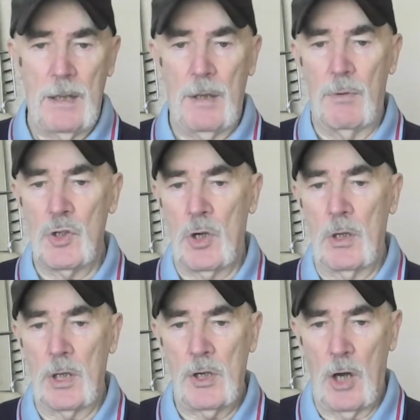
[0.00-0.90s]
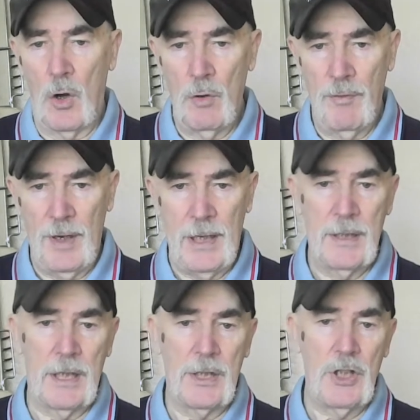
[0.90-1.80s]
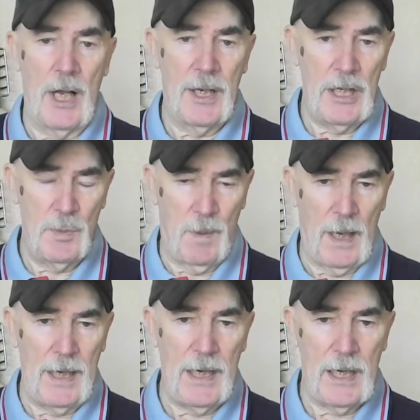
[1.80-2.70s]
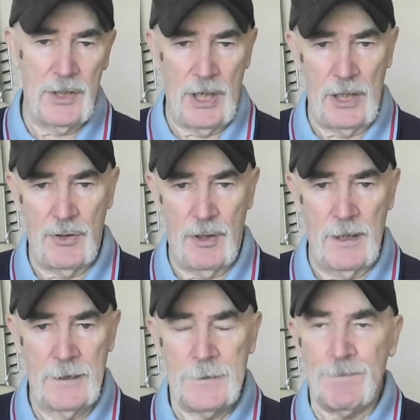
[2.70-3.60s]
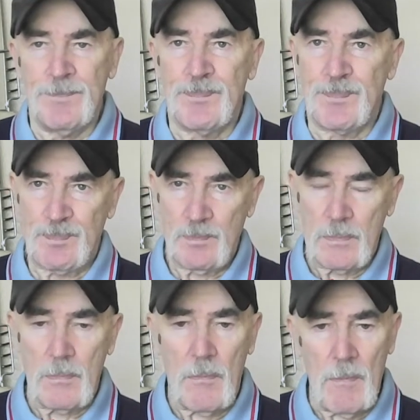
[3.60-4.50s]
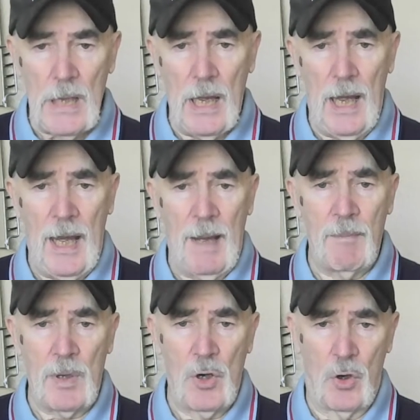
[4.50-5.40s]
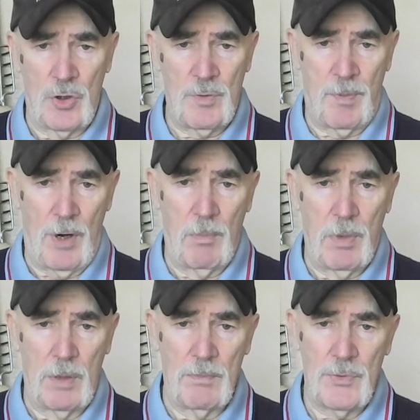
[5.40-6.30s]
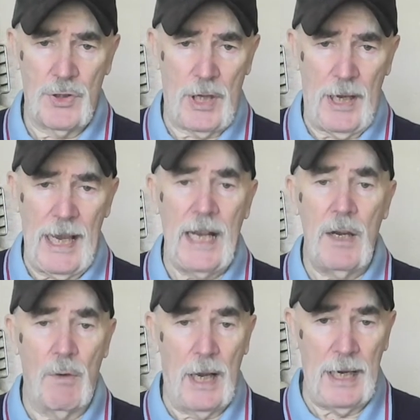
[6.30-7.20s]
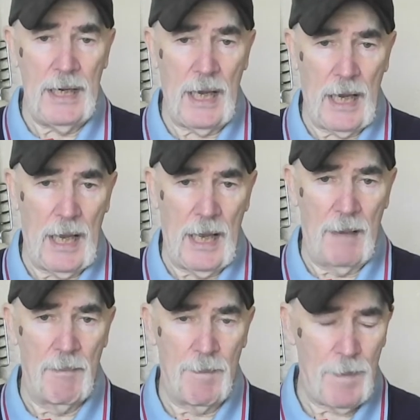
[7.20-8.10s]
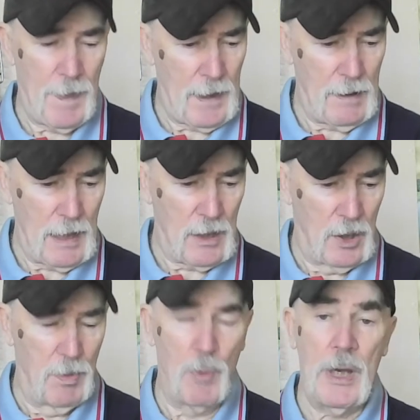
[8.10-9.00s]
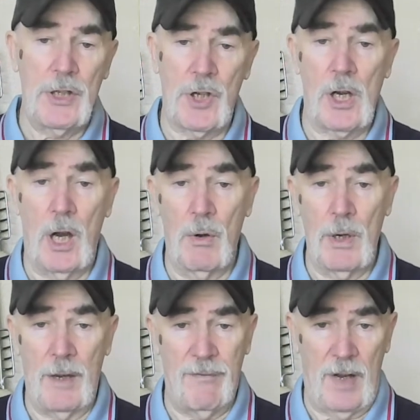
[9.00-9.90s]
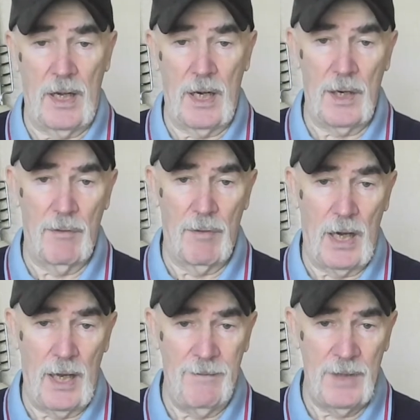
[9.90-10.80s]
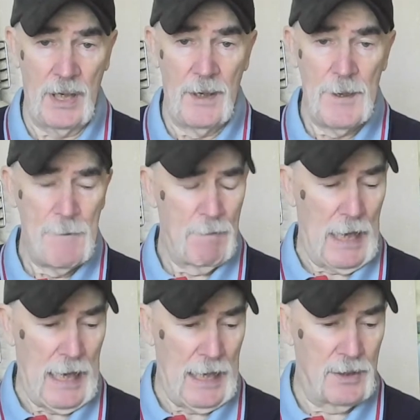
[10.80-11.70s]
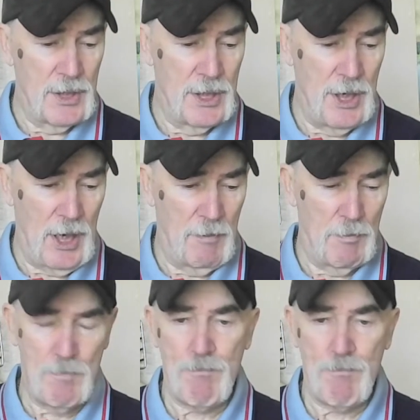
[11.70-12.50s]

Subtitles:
There was all the COVID, the Chinese plague, etc., caused problems. Anyway, a couple of weeks ago, it finally arrived, and